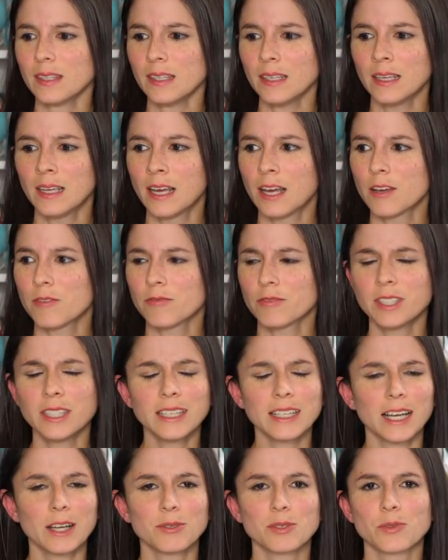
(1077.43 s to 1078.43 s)
I feel
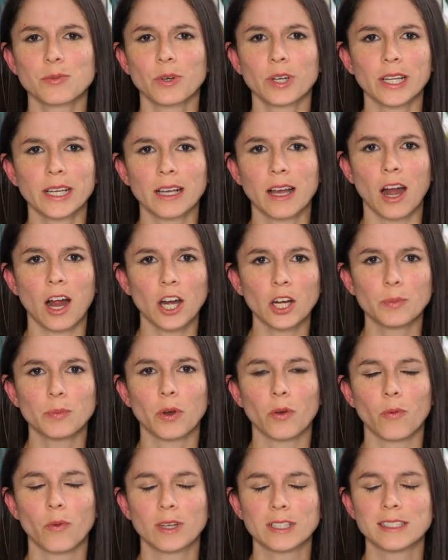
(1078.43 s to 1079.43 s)
like I was working hard,
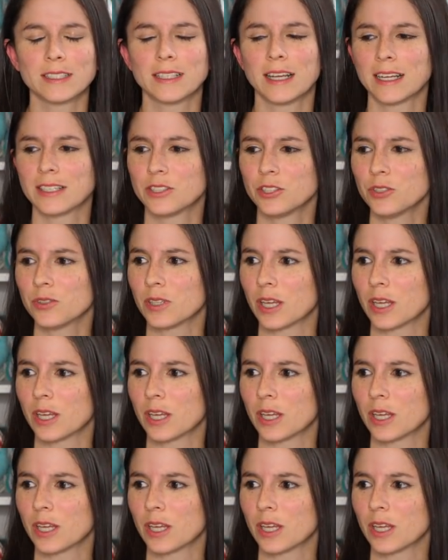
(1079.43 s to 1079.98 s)
but what did I do?